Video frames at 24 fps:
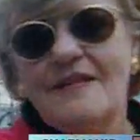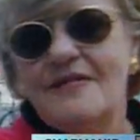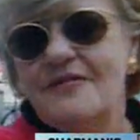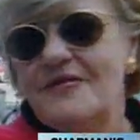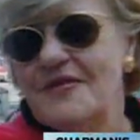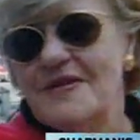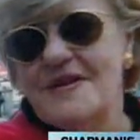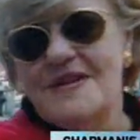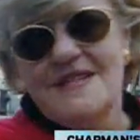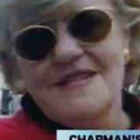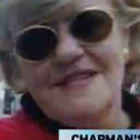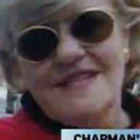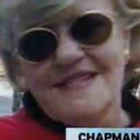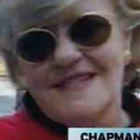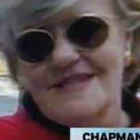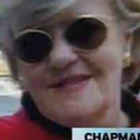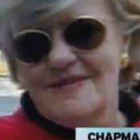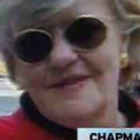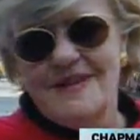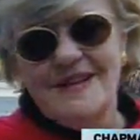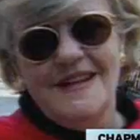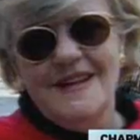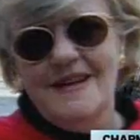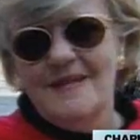famous for
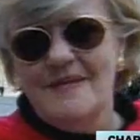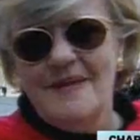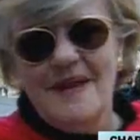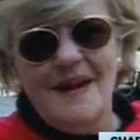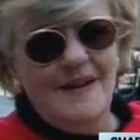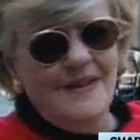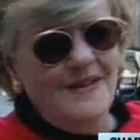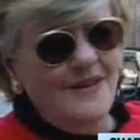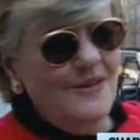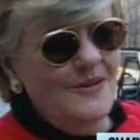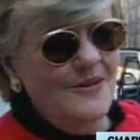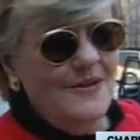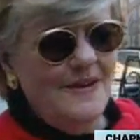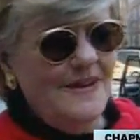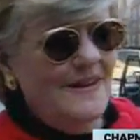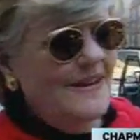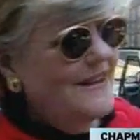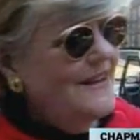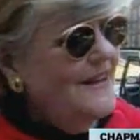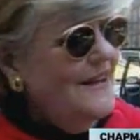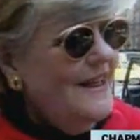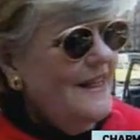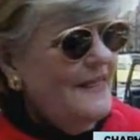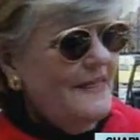encouraging Linda Tripp
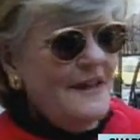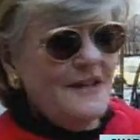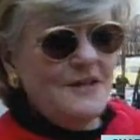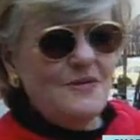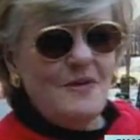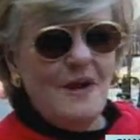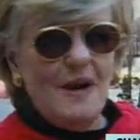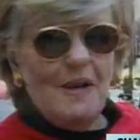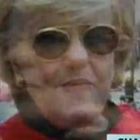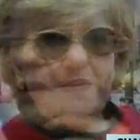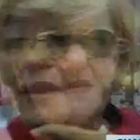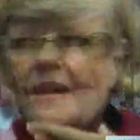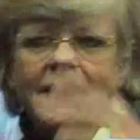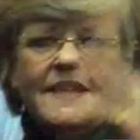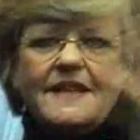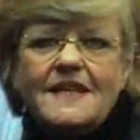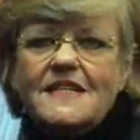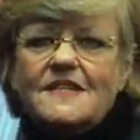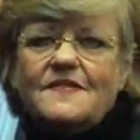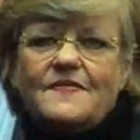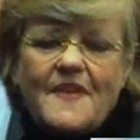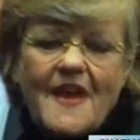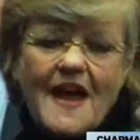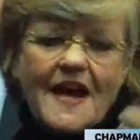to record her
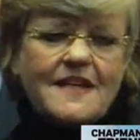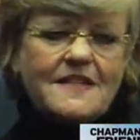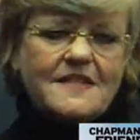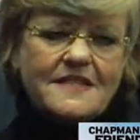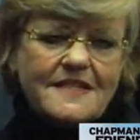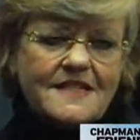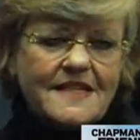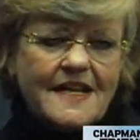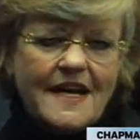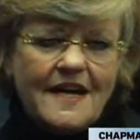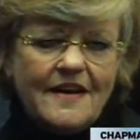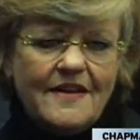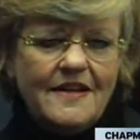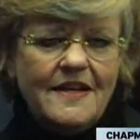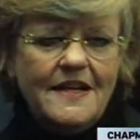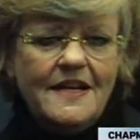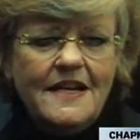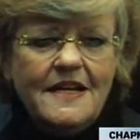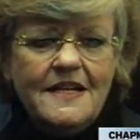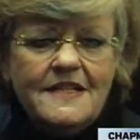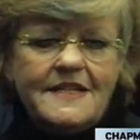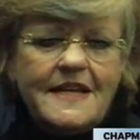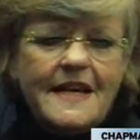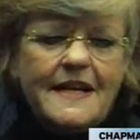phone
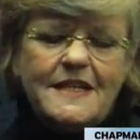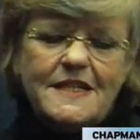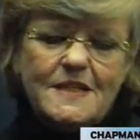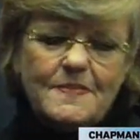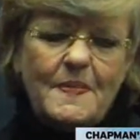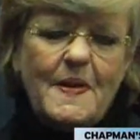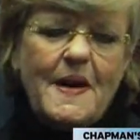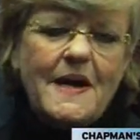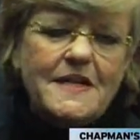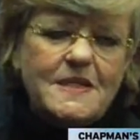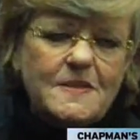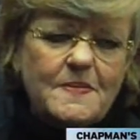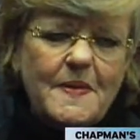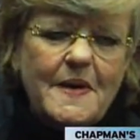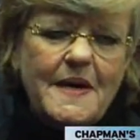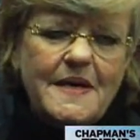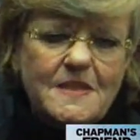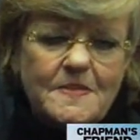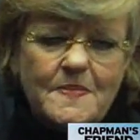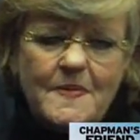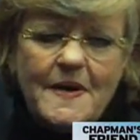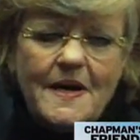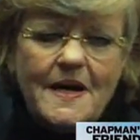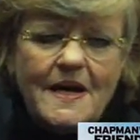conversations with
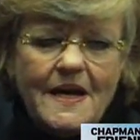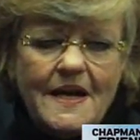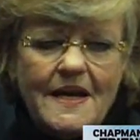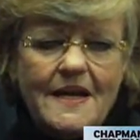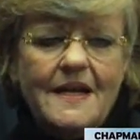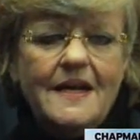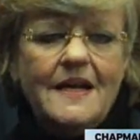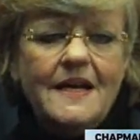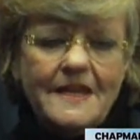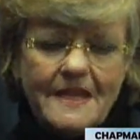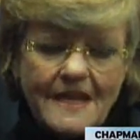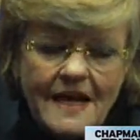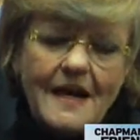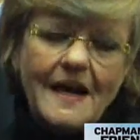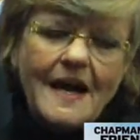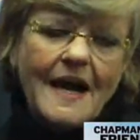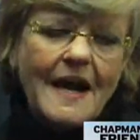Monica Lewinsky.